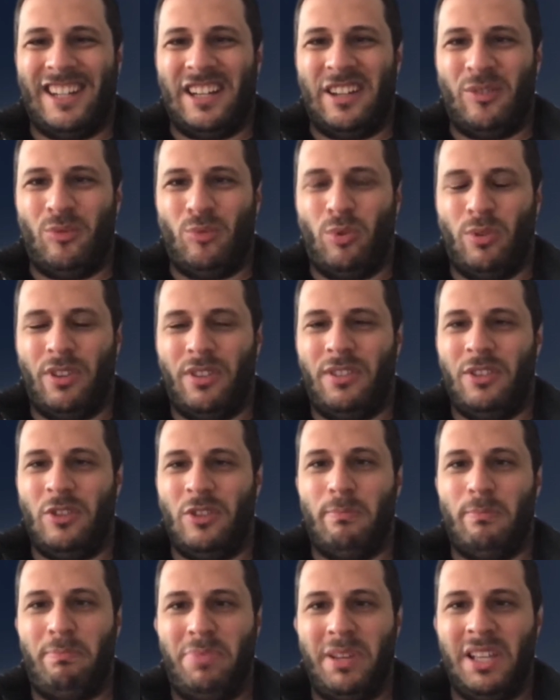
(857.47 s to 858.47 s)

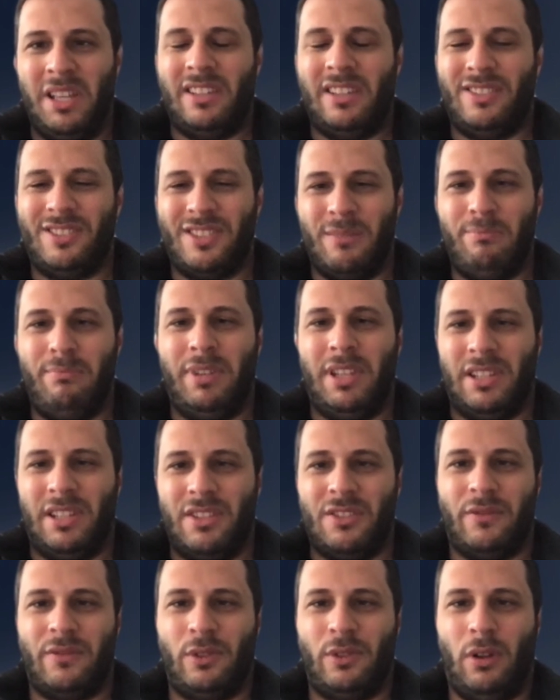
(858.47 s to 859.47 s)
with billions and
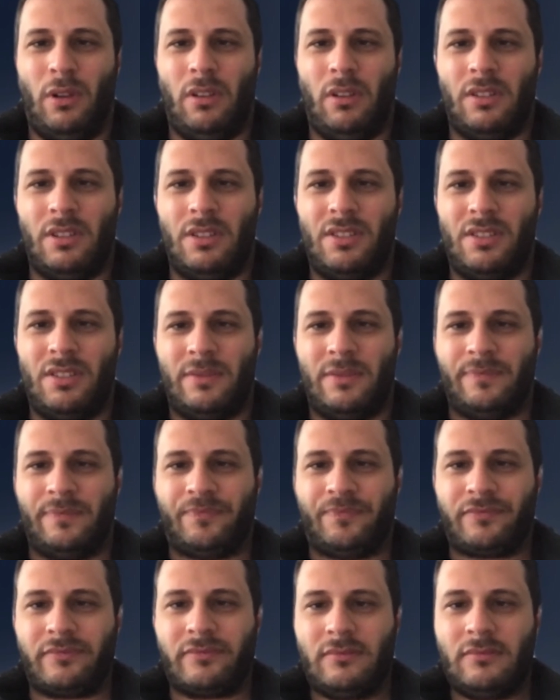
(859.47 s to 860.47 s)
billions of dollars.
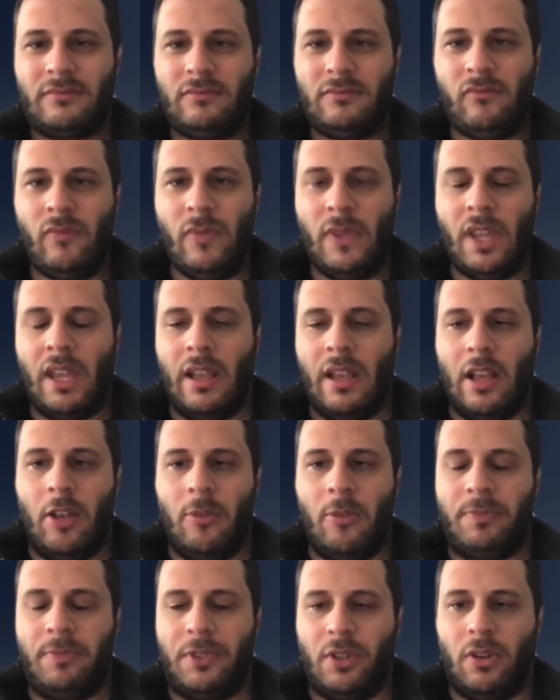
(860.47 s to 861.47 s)

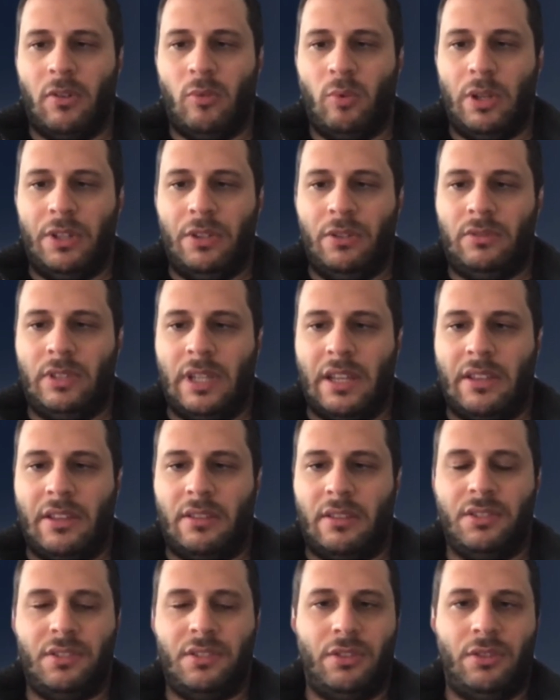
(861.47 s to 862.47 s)
So when you take
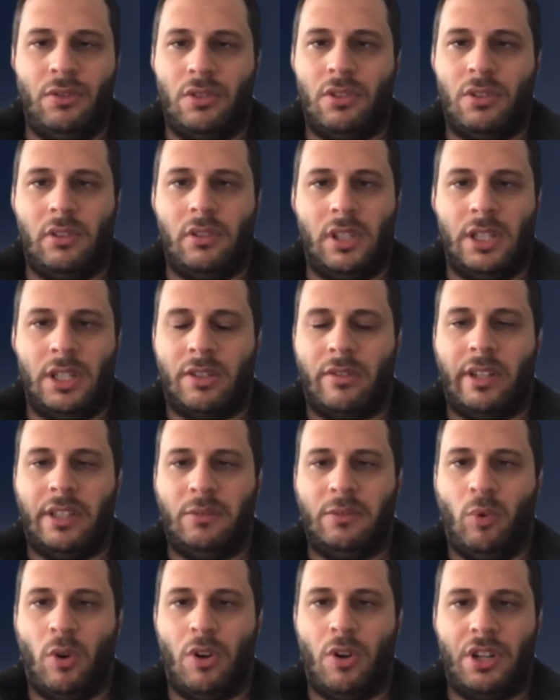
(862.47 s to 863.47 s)
that institutional and
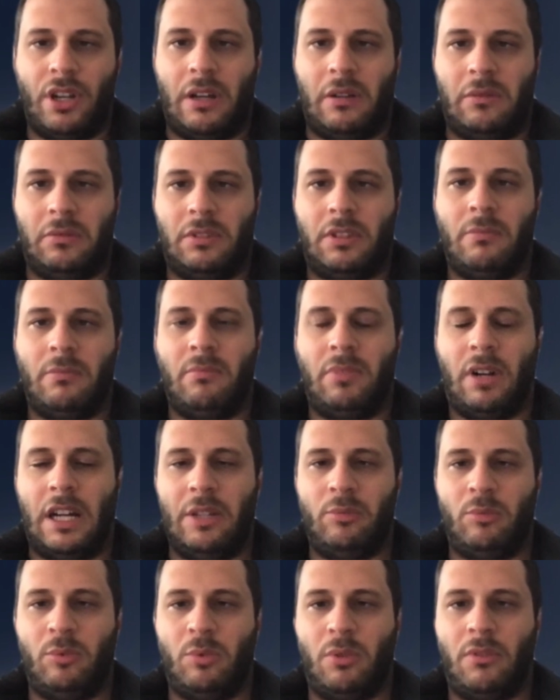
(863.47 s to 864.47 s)
credit washout
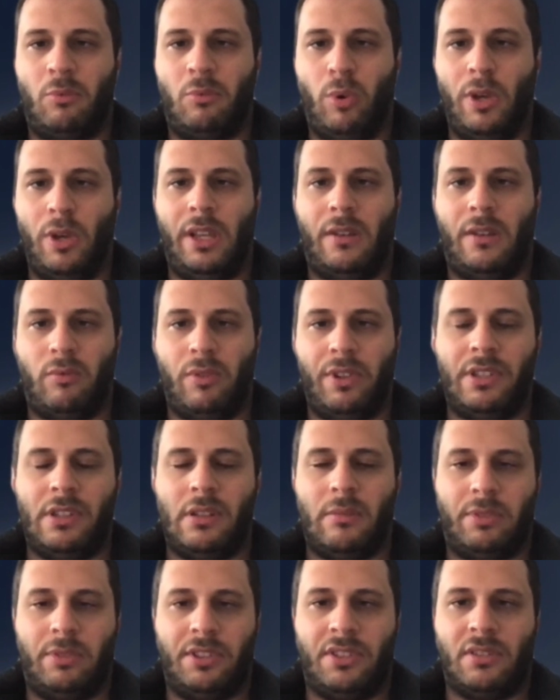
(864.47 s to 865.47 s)
combined with weak
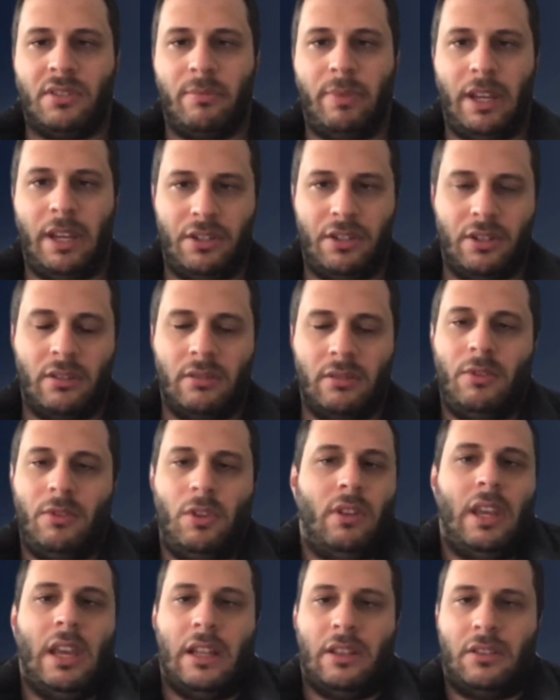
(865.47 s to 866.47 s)
retail participation, you
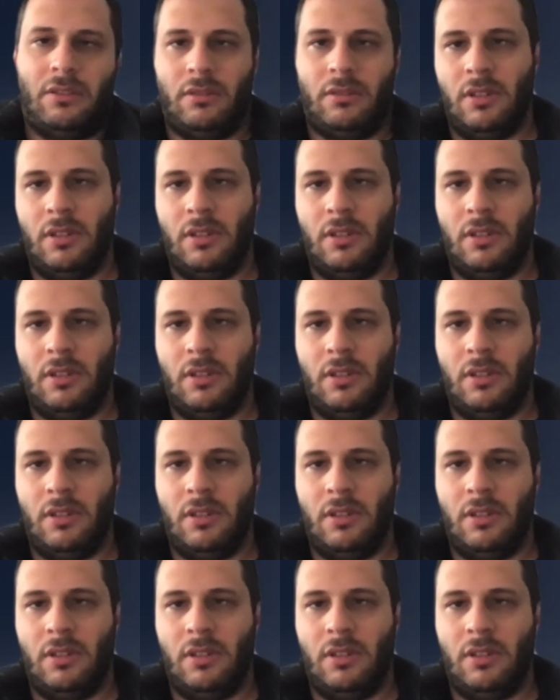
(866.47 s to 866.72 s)
get